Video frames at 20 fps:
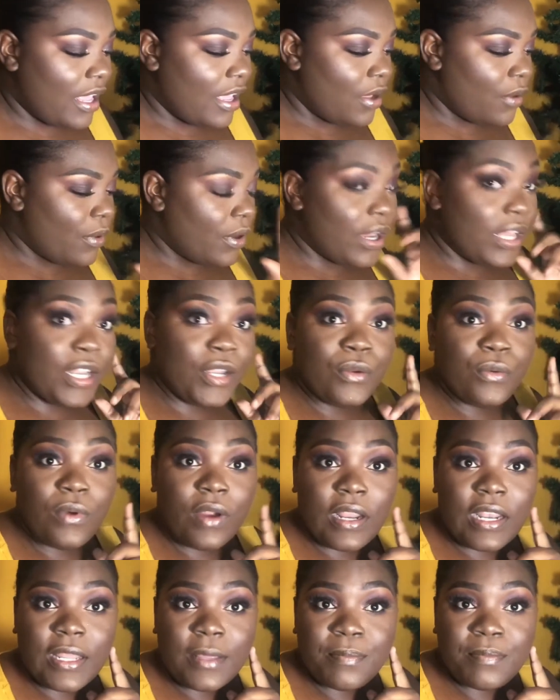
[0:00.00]
We're gonna do our
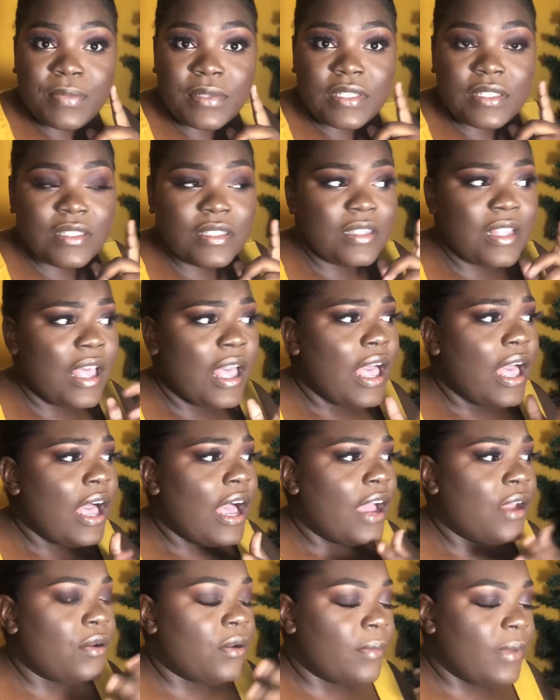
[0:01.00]
lips.
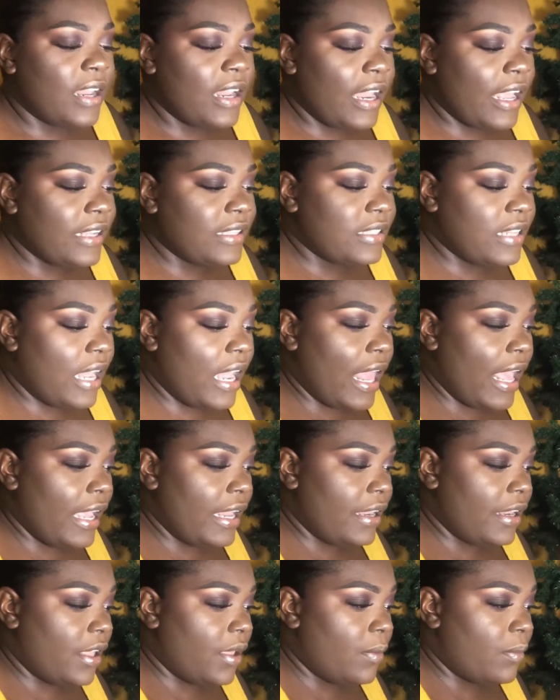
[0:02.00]
I normally like to
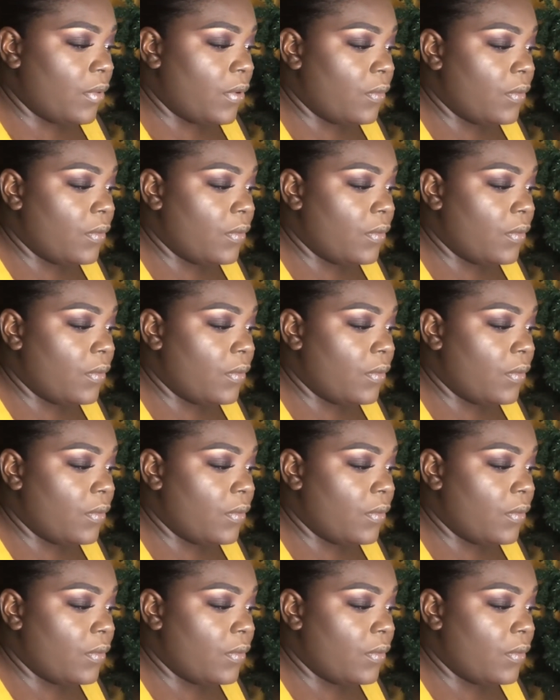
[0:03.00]
line them